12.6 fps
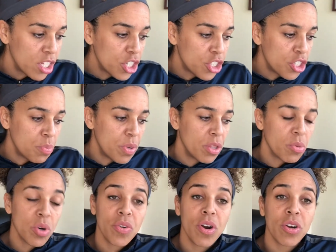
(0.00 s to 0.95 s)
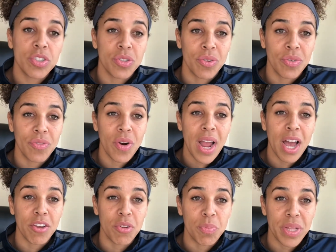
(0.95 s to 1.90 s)
should be the rehearsal for
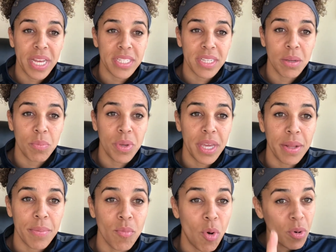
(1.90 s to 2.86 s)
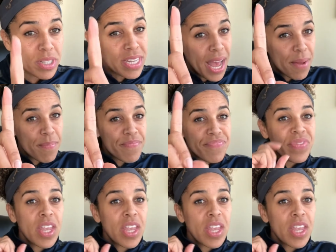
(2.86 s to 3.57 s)
how you plan to compete. One more time.